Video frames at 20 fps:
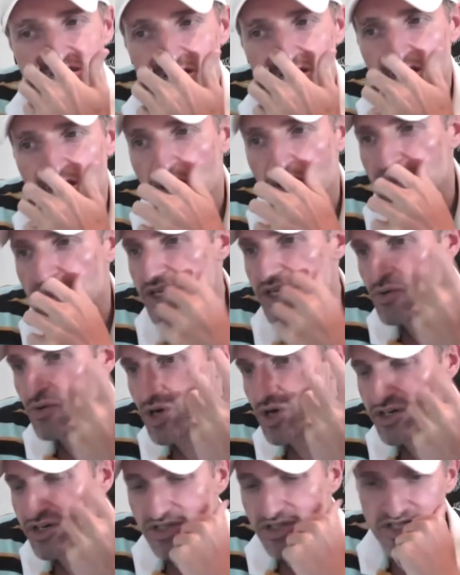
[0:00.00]
still holding a
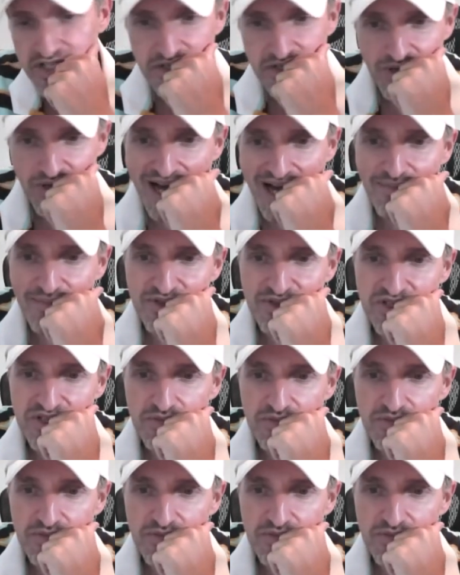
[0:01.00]
runner. Let's see what happens